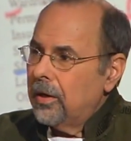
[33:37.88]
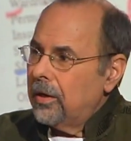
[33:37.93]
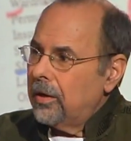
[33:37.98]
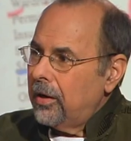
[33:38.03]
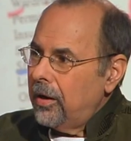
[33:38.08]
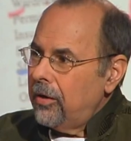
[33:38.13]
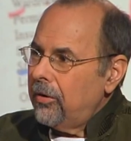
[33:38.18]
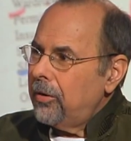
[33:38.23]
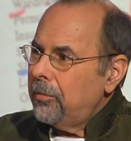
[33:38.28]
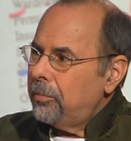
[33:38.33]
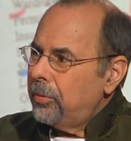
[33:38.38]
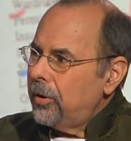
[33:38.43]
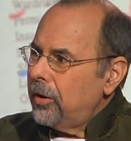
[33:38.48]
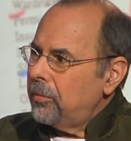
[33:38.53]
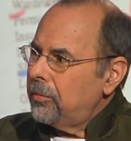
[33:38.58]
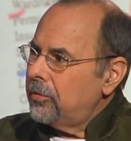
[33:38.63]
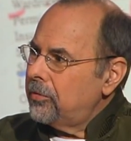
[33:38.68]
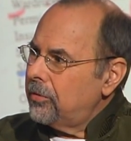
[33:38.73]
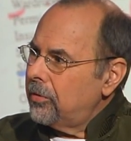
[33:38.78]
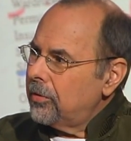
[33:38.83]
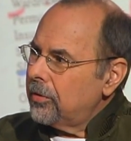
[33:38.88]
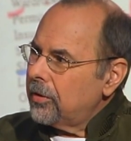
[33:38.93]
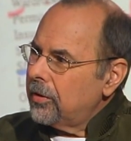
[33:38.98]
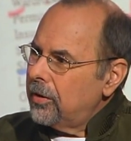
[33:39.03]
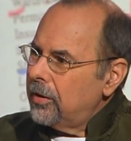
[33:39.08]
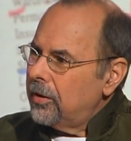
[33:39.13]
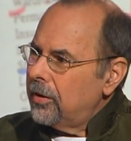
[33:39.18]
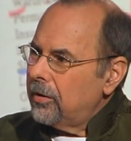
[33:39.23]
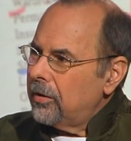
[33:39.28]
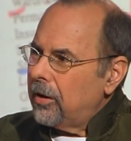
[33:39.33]
Now I'd probably start
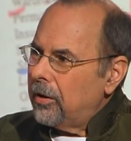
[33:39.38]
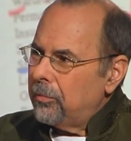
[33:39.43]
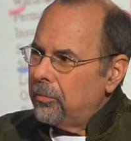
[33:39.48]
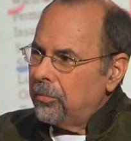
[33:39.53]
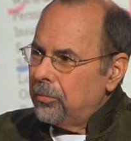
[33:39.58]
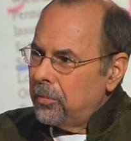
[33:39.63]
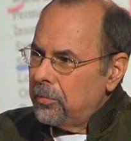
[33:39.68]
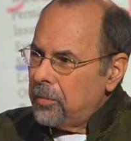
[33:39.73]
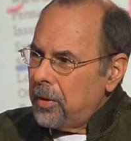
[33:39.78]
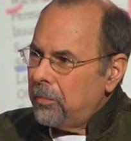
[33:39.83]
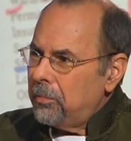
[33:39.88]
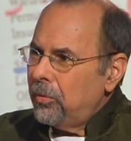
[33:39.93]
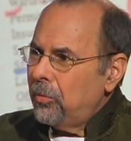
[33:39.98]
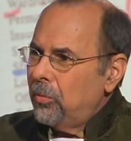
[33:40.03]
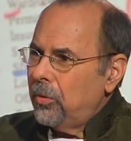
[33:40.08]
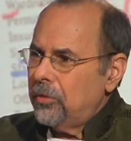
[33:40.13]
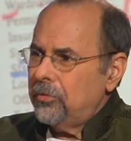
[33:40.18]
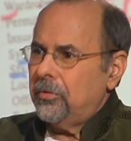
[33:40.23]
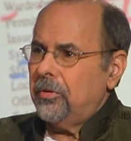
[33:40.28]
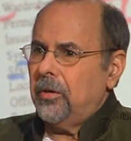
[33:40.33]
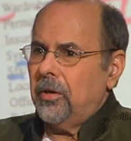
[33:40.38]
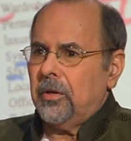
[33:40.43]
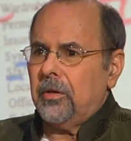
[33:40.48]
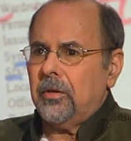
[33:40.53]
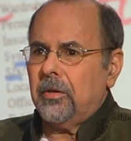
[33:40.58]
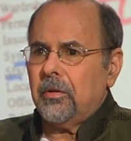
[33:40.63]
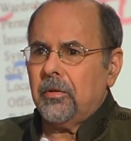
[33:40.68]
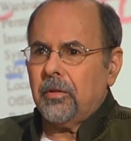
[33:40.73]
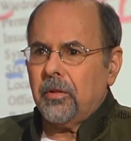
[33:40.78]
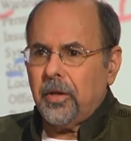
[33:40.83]
getting, and remember once again,
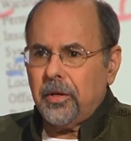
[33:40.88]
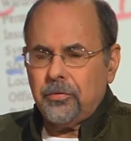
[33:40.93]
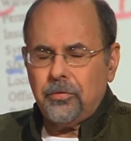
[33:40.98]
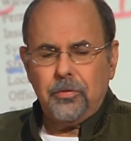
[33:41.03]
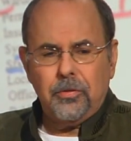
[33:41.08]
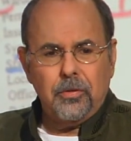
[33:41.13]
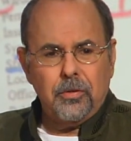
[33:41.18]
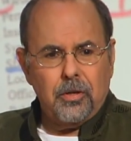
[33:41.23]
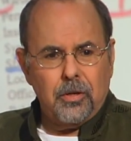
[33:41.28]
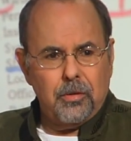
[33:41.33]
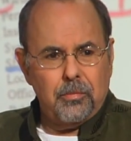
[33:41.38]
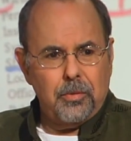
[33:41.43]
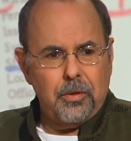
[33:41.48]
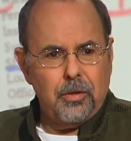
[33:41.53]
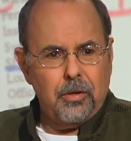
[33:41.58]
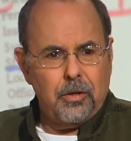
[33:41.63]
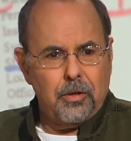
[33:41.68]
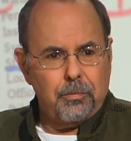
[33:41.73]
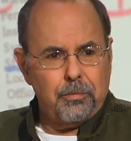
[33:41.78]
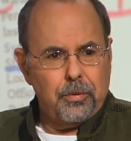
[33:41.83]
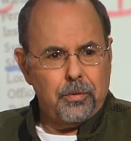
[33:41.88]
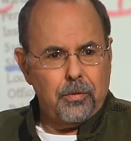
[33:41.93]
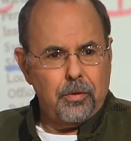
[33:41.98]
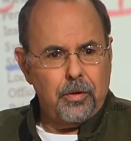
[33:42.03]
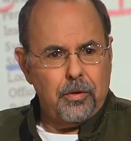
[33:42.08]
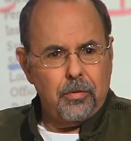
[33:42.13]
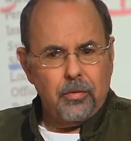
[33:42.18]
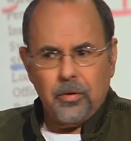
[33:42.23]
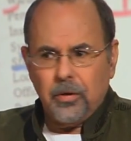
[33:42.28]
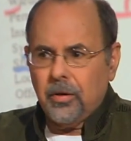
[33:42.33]
in a lesson coming up
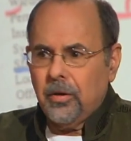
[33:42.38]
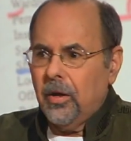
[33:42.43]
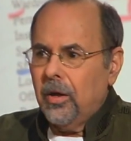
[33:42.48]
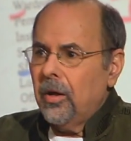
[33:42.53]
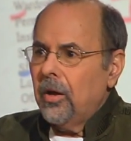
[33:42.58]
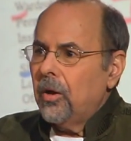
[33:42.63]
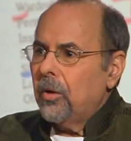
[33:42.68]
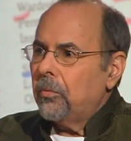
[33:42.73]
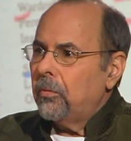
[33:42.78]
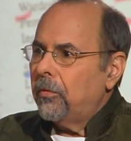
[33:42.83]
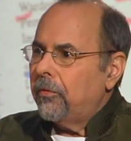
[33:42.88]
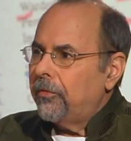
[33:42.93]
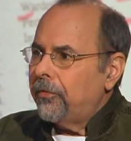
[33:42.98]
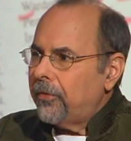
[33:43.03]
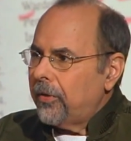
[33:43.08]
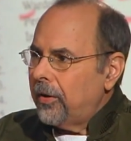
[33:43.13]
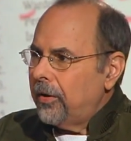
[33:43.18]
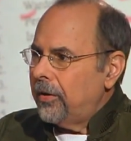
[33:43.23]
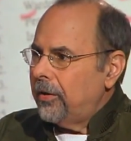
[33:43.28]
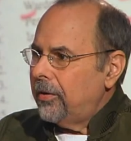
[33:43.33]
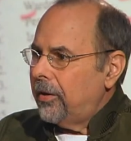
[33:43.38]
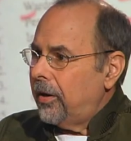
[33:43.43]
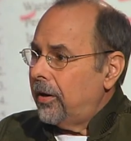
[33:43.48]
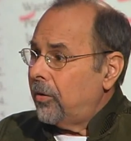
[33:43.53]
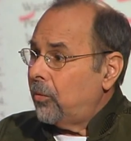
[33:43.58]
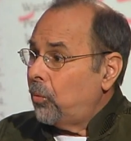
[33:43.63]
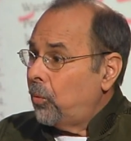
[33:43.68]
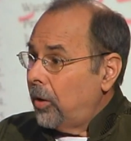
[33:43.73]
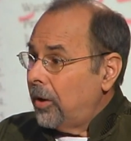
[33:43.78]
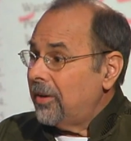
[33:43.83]
later on, we'll find
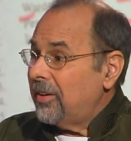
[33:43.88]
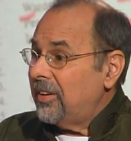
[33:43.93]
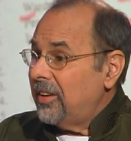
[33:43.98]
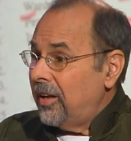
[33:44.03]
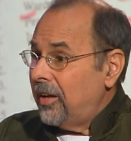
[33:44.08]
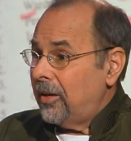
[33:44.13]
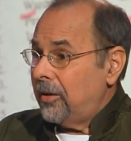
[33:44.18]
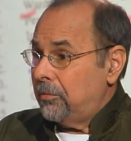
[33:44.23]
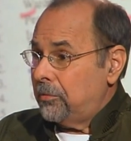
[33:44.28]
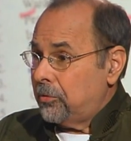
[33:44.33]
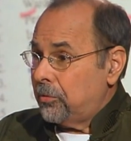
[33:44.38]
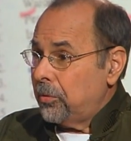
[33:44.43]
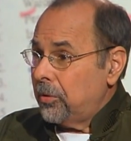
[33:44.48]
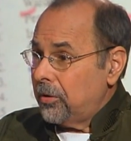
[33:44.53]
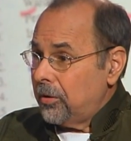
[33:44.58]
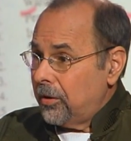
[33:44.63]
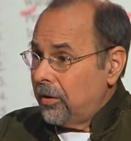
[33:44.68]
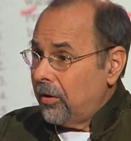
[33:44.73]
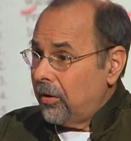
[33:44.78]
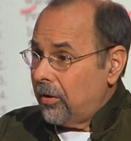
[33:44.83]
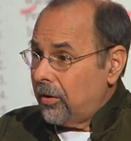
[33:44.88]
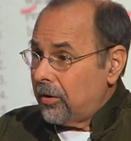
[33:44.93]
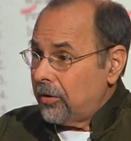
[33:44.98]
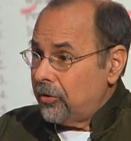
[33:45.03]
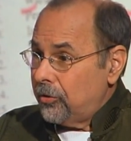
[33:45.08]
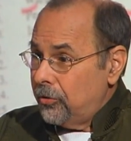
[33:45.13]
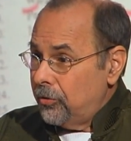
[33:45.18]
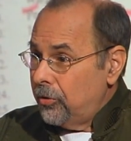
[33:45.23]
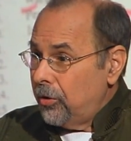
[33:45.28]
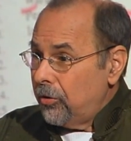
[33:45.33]
out what names really are.
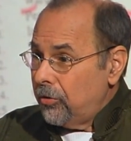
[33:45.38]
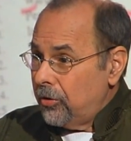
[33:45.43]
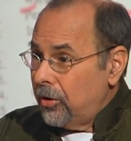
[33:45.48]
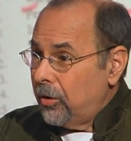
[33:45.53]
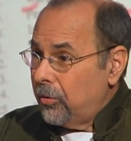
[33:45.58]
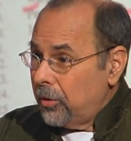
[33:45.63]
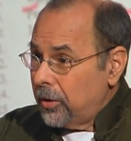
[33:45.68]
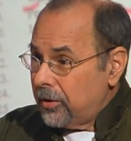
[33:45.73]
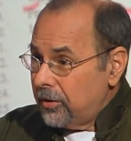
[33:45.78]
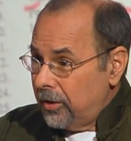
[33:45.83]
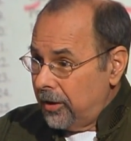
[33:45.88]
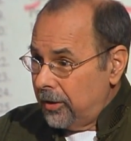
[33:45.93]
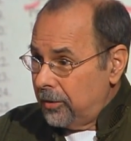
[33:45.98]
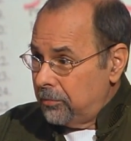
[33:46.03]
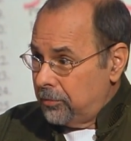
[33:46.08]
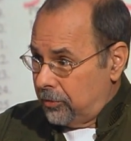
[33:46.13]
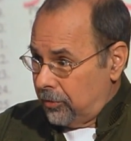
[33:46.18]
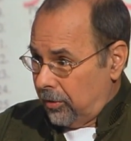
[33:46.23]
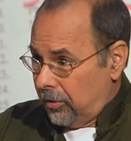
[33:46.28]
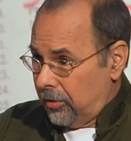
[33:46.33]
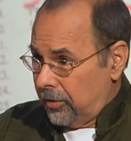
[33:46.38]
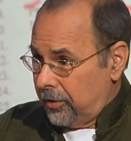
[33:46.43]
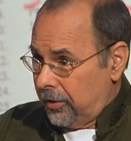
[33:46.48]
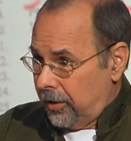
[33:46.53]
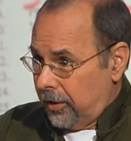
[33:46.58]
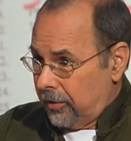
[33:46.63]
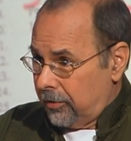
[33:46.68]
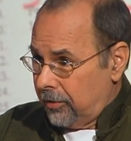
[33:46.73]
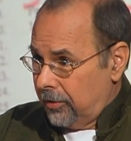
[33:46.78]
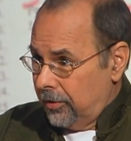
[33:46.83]
You don't know what names are
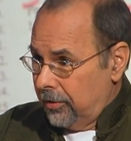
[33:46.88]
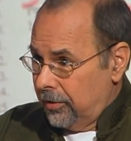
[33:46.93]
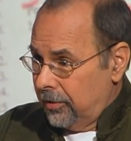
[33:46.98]
yet.